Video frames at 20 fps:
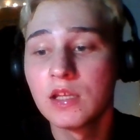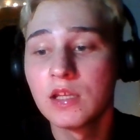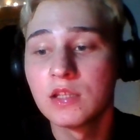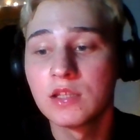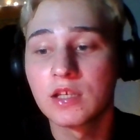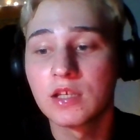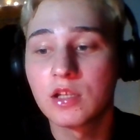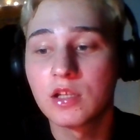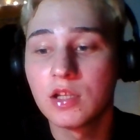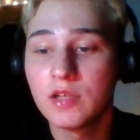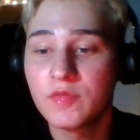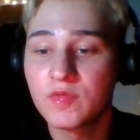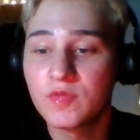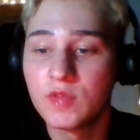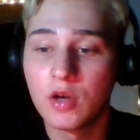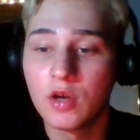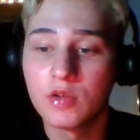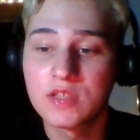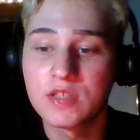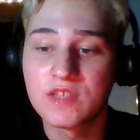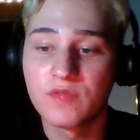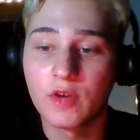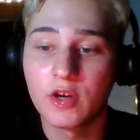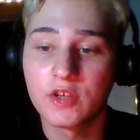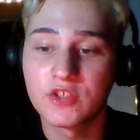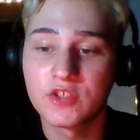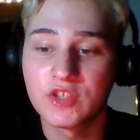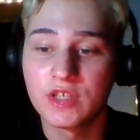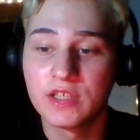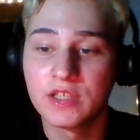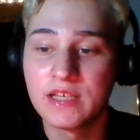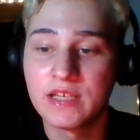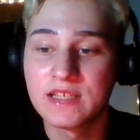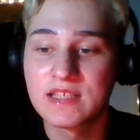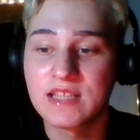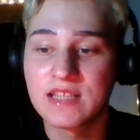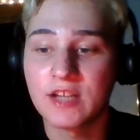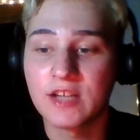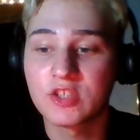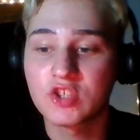The Cliff Notes version is
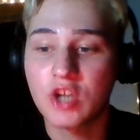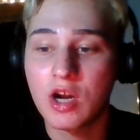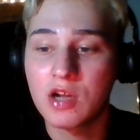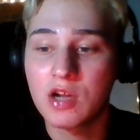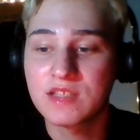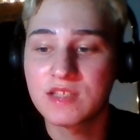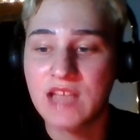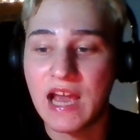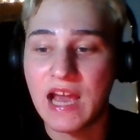that Charles